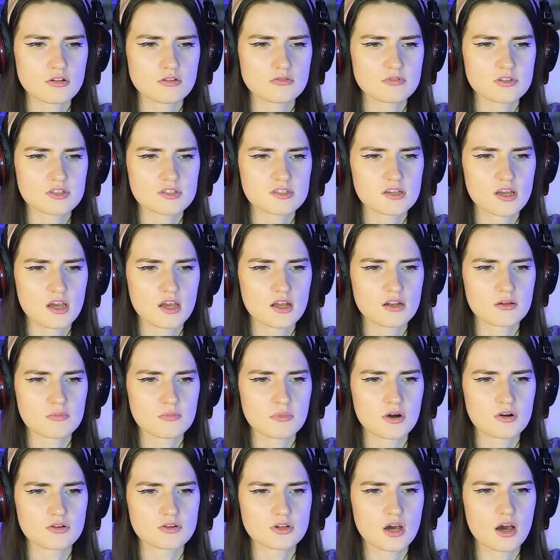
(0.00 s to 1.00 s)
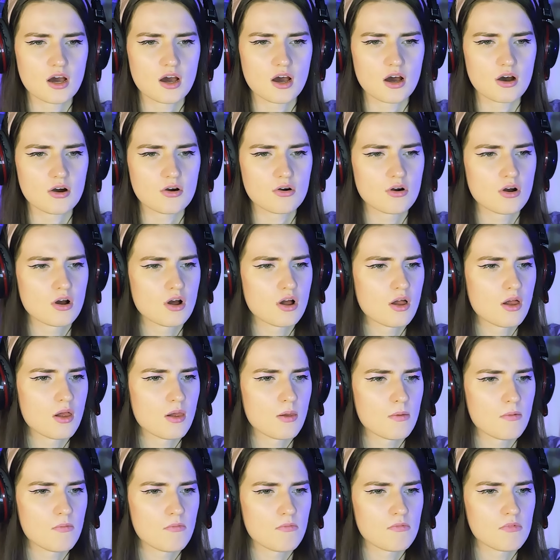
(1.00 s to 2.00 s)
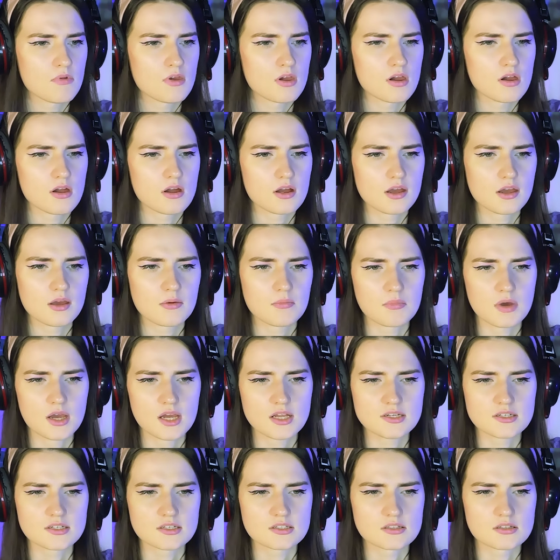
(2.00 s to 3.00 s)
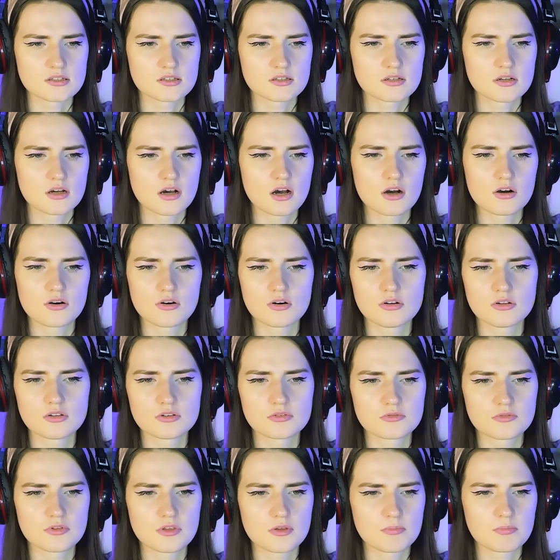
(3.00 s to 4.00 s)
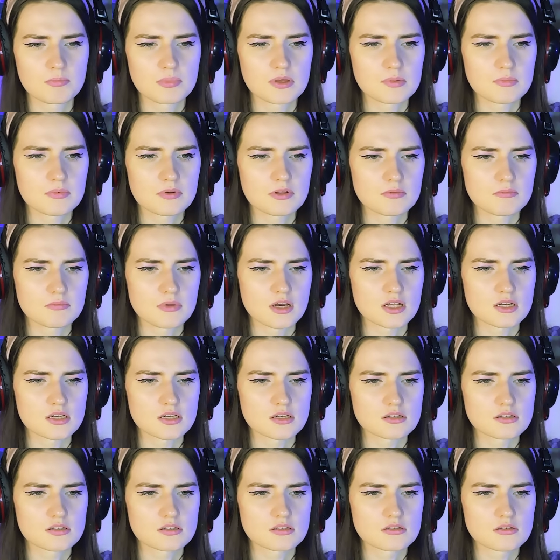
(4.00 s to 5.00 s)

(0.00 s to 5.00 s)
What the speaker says: always saying about how he made it, how all of the people made it